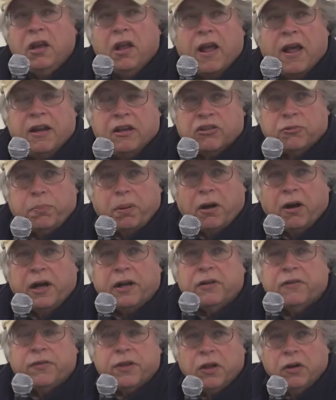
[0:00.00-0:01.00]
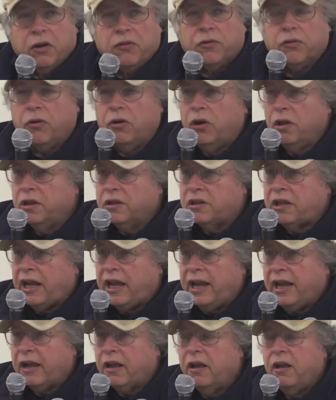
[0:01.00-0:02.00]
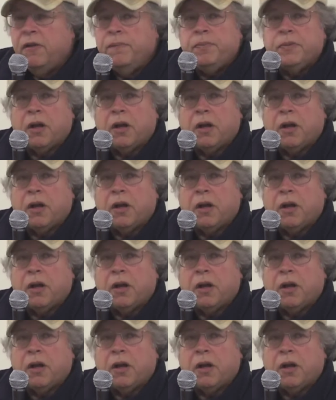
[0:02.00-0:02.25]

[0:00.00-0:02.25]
and it's part of the overall attack